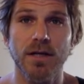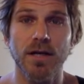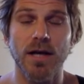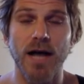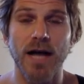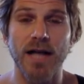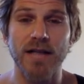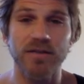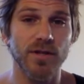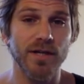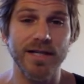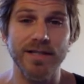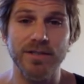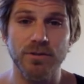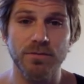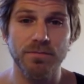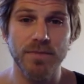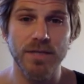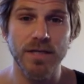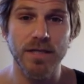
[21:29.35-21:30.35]
as long as
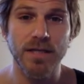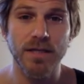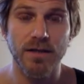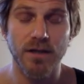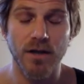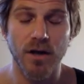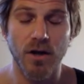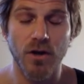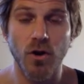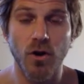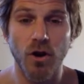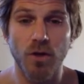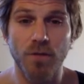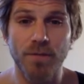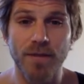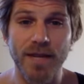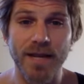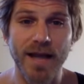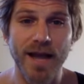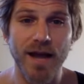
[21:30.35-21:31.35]
you are
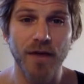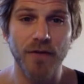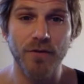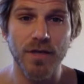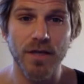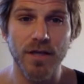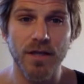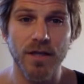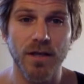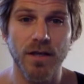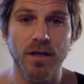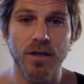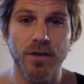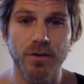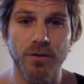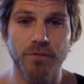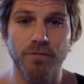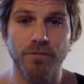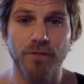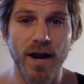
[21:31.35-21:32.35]
being healthy,
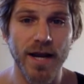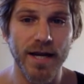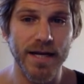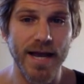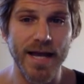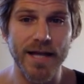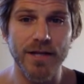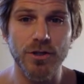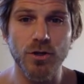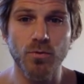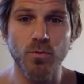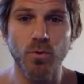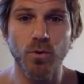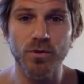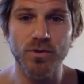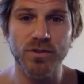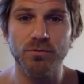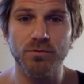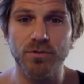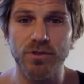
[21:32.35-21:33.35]
you're fine and you will
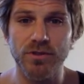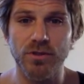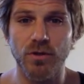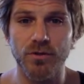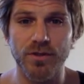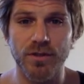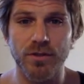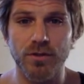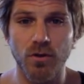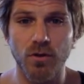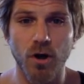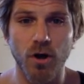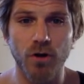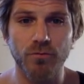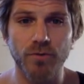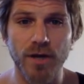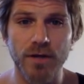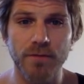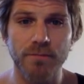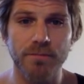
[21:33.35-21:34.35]
see results in the long
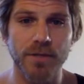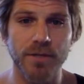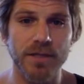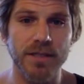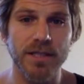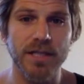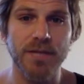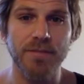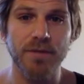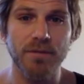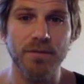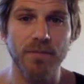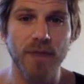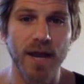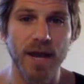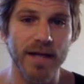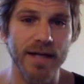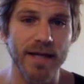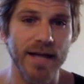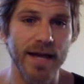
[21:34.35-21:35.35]
run. But keep in
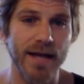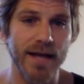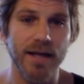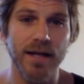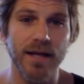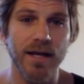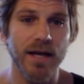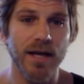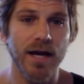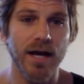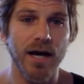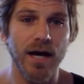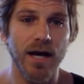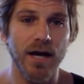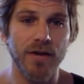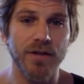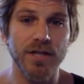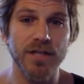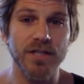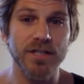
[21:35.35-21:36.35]
mind that
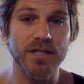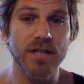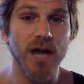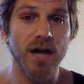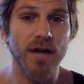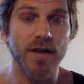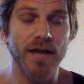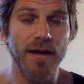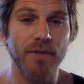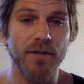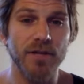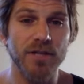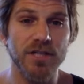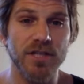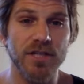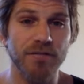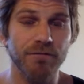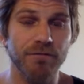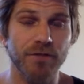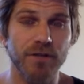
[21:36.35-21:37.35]
there's not that much
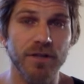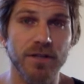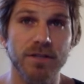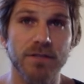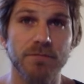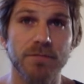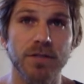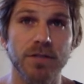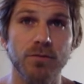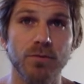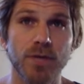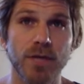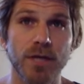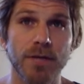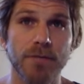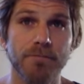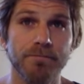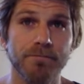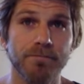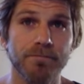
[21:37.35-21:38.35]
difference
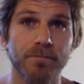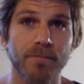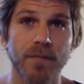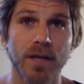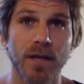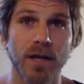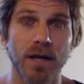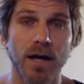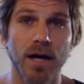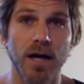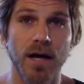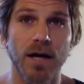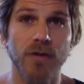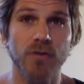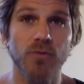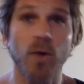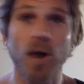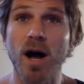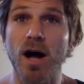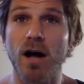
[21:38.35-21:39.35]
between
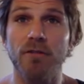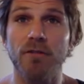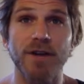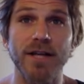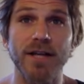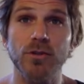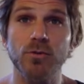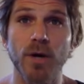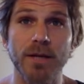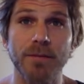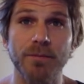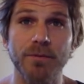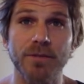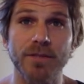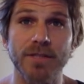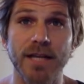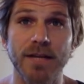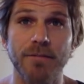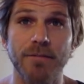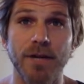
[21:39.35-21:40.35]
12 and
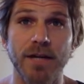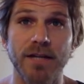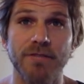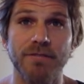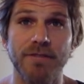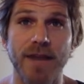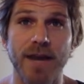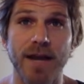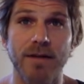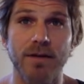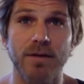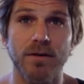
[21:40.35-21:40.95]
20% body fat.